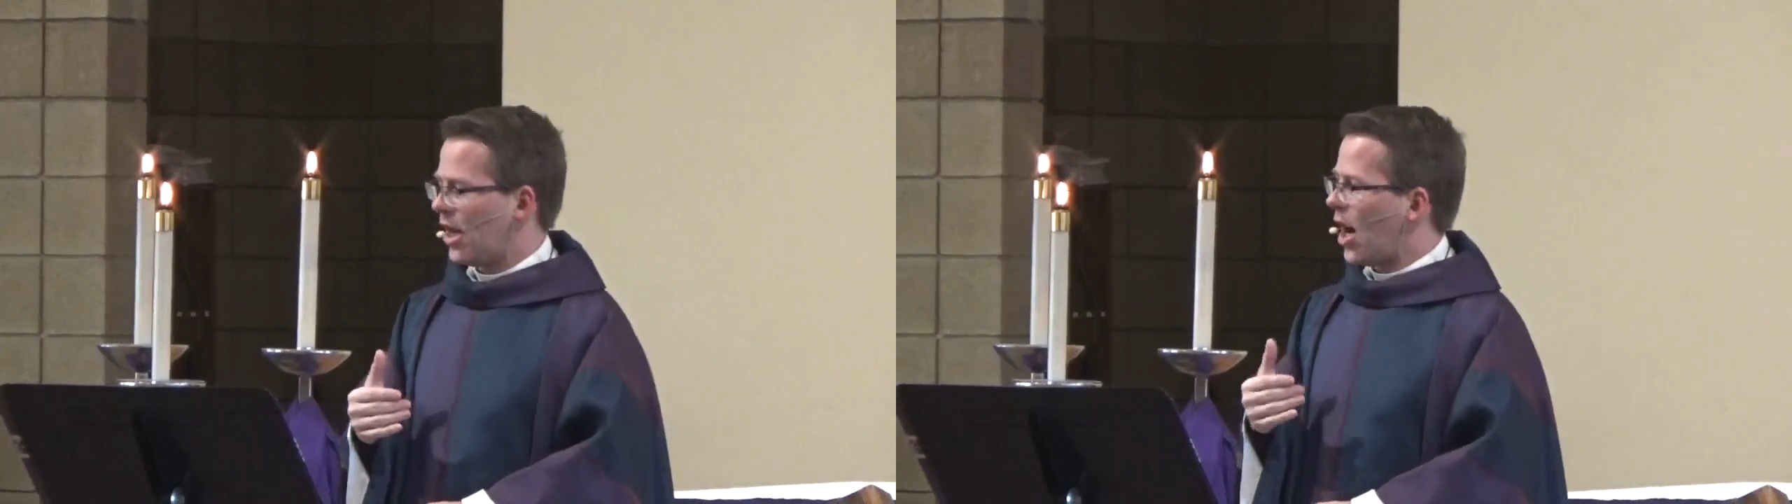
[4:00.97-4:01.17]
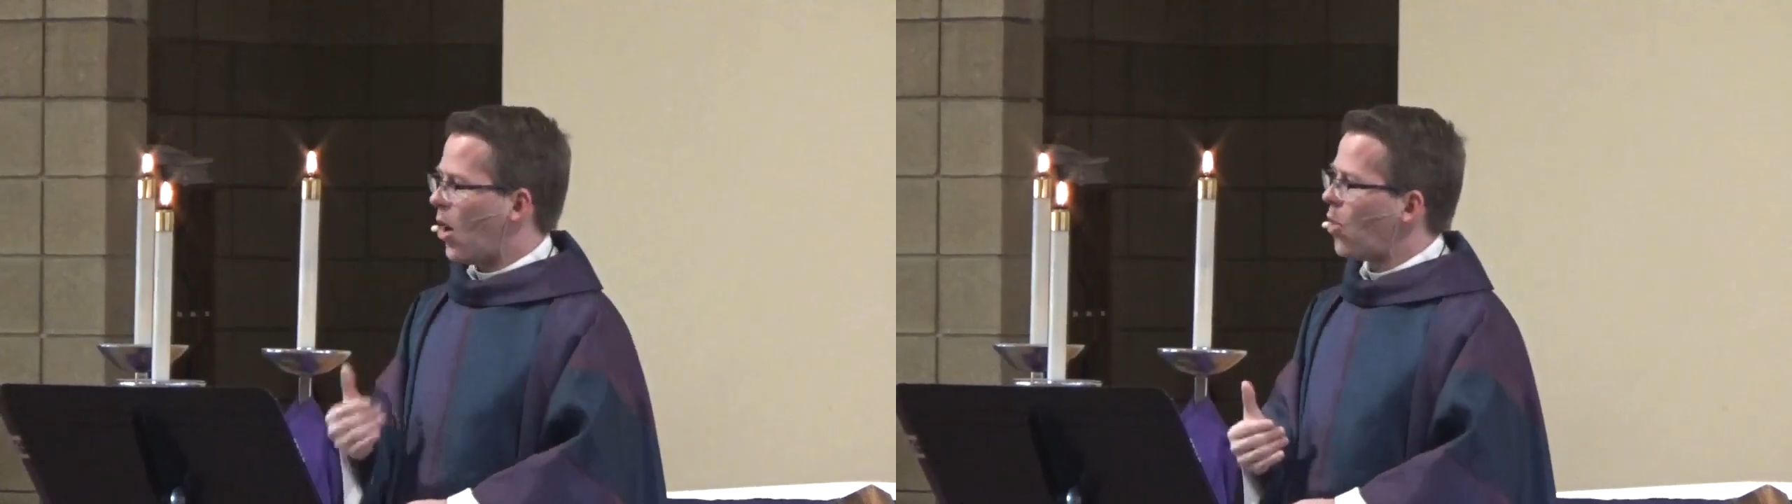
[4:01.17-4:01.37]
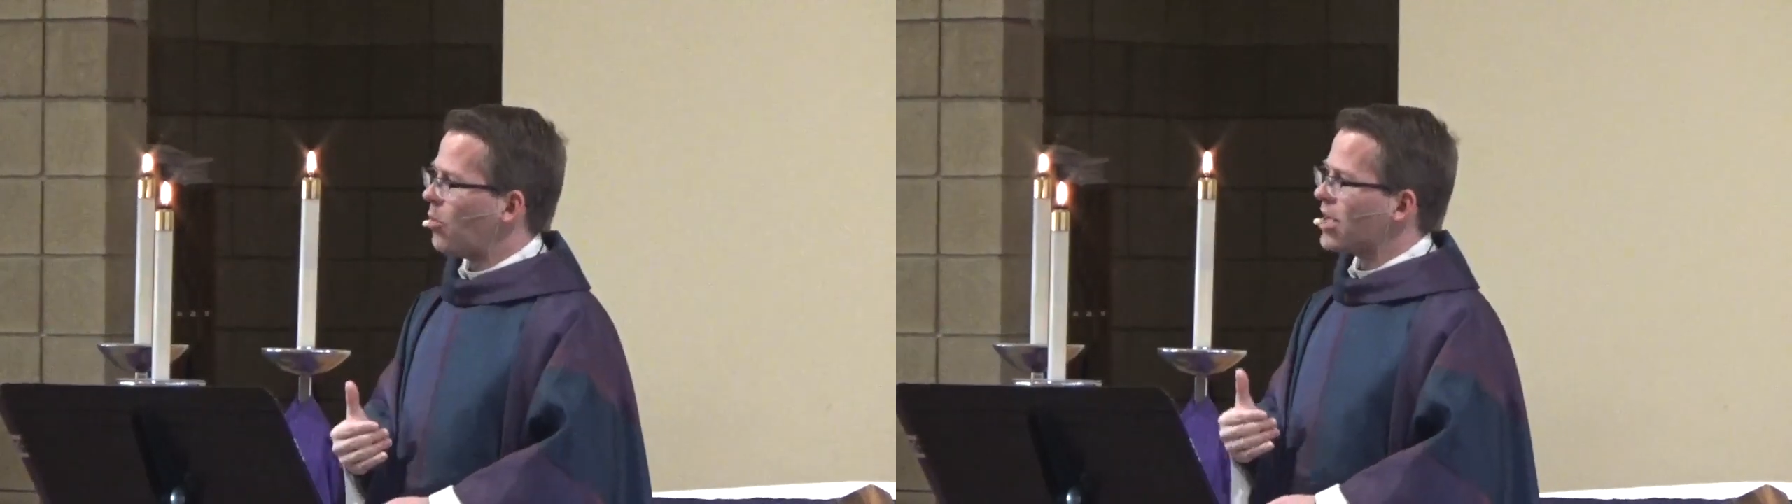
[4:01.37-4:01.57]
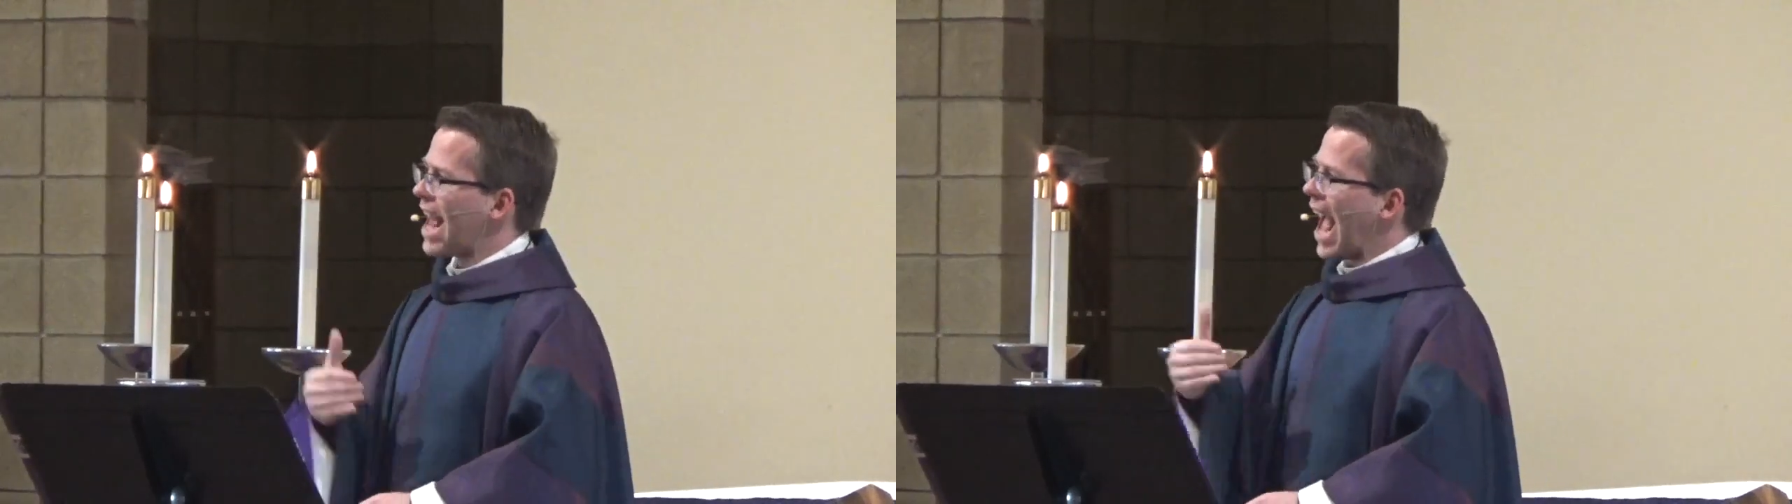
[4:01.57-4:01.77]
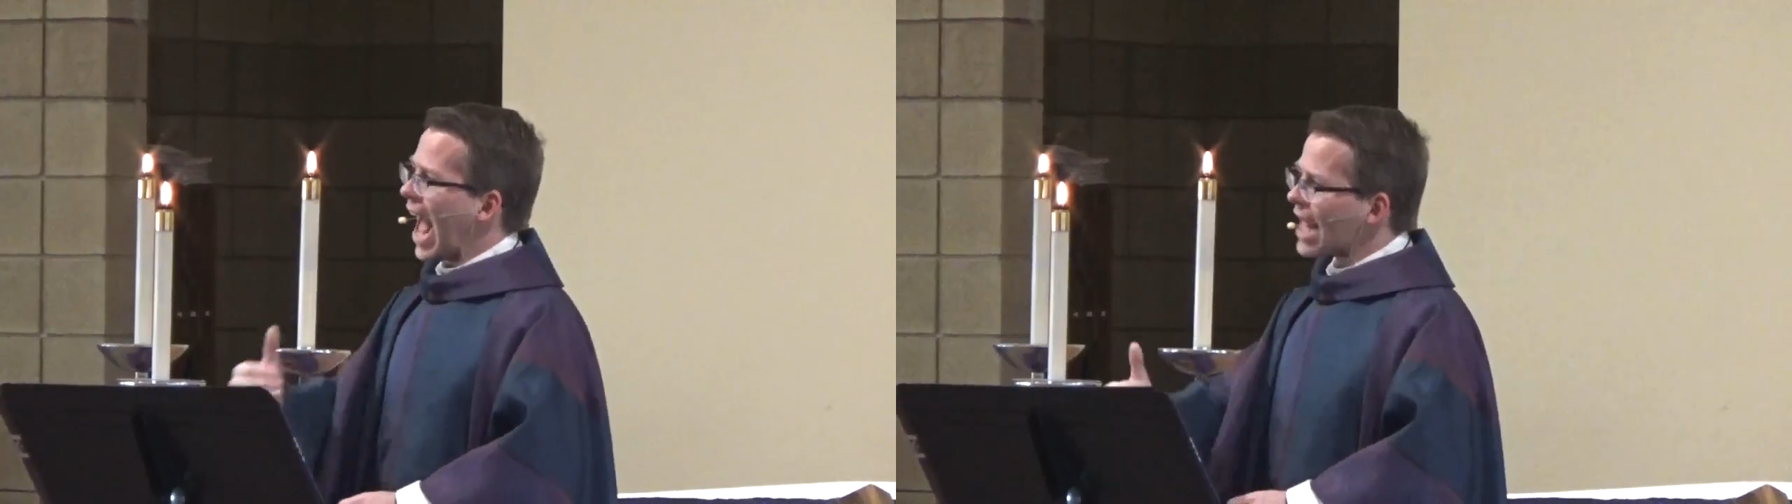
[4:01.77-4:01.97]
a
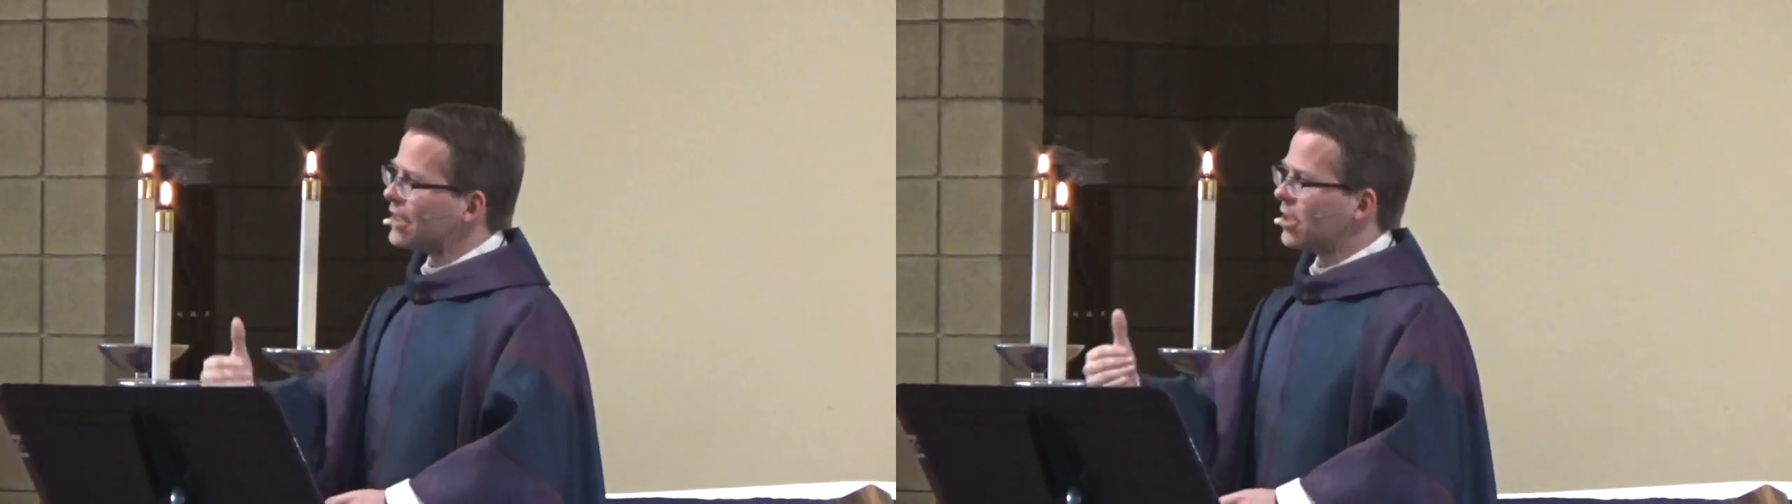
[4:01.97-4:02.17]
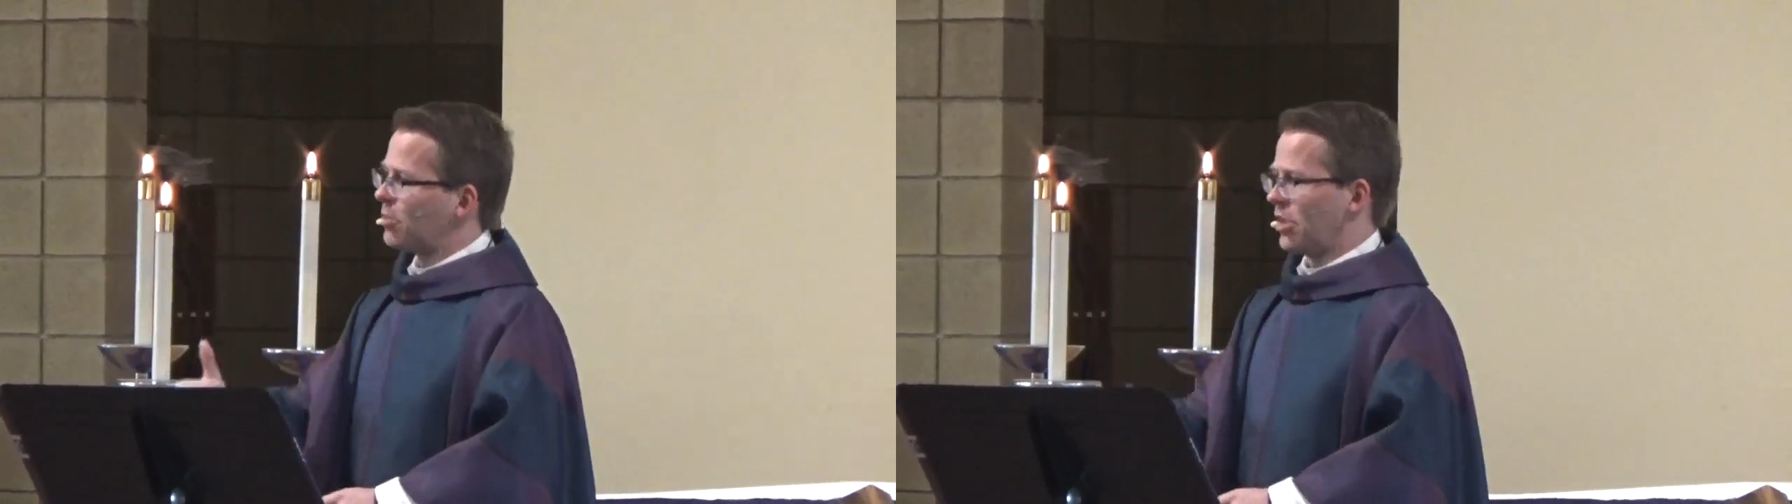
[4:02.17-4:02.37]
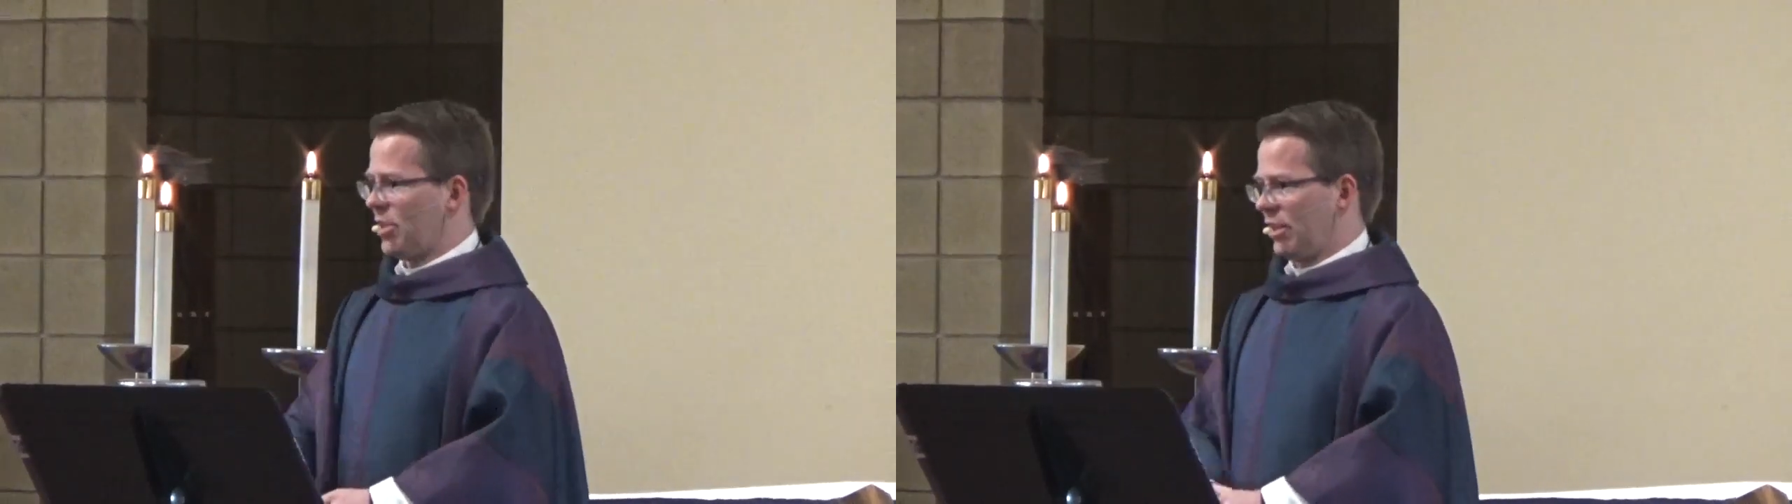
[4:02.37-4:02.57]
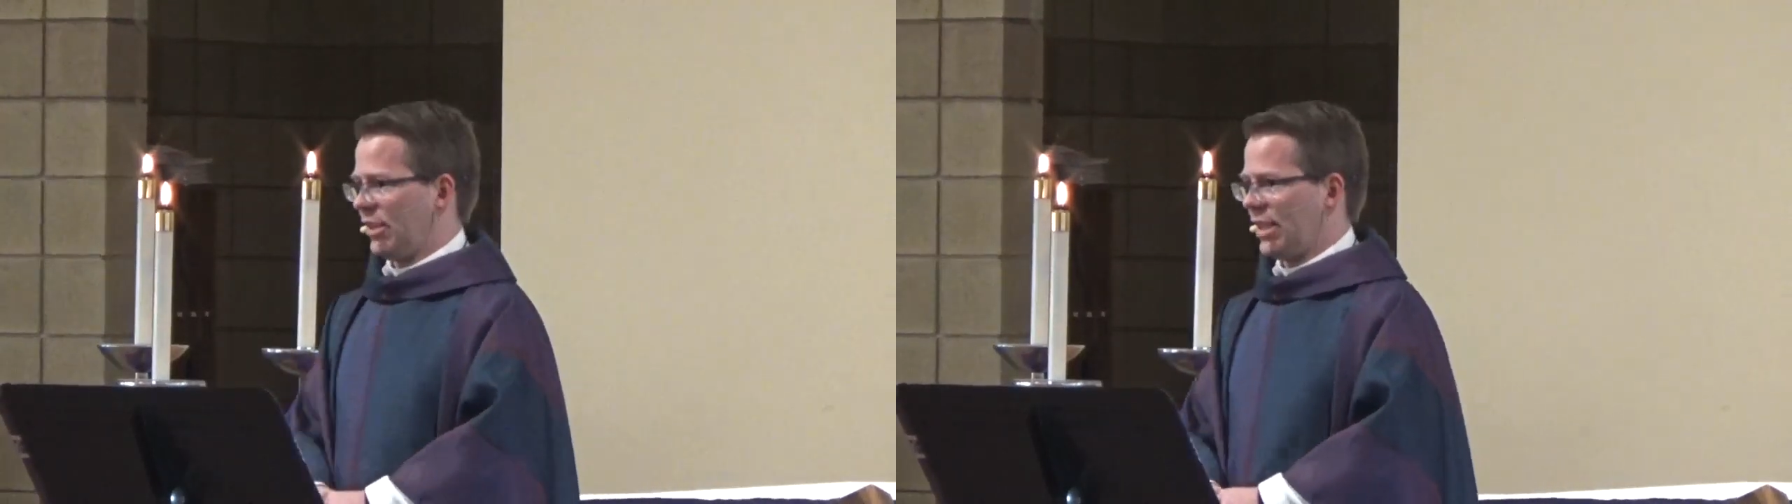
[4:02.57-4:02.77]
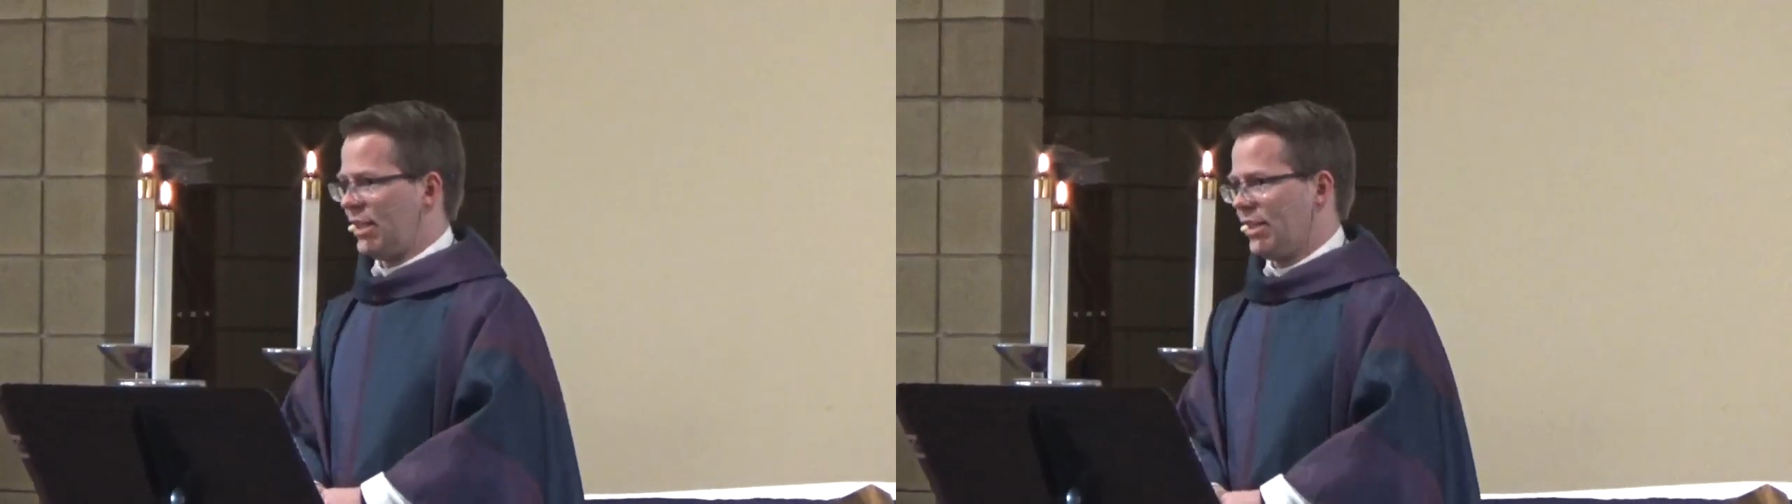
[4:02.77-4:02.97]
woman had to be
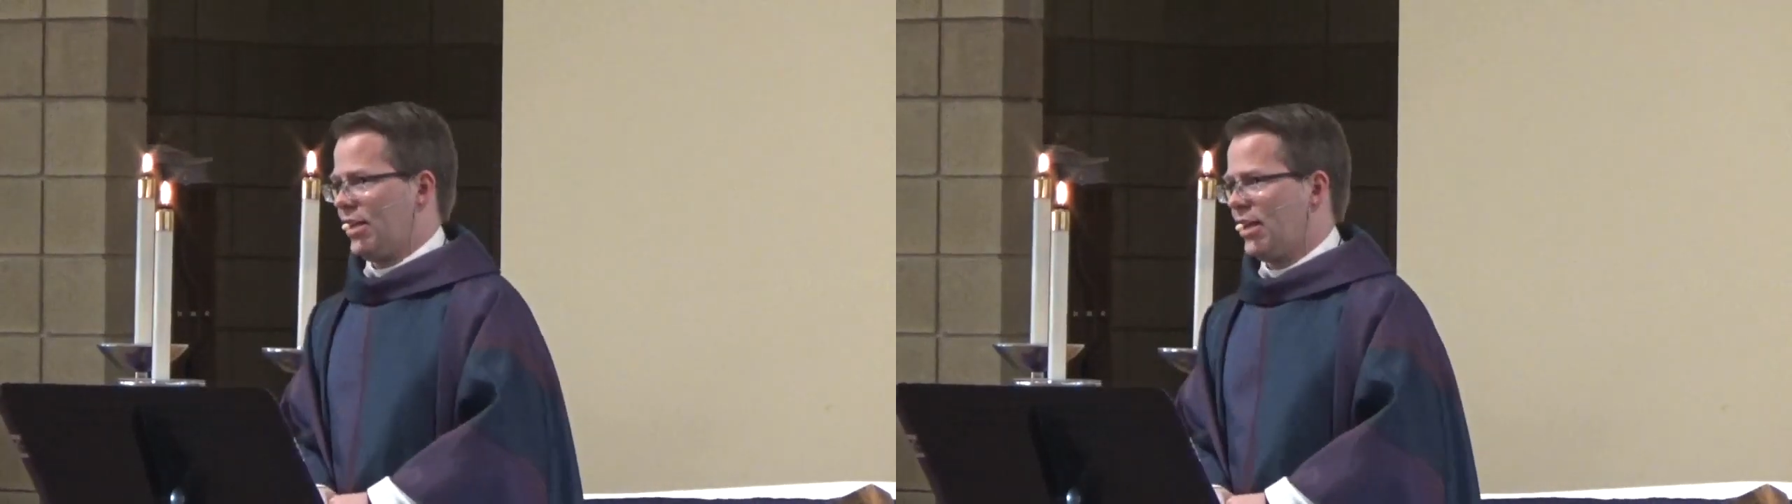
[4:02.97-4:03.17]
married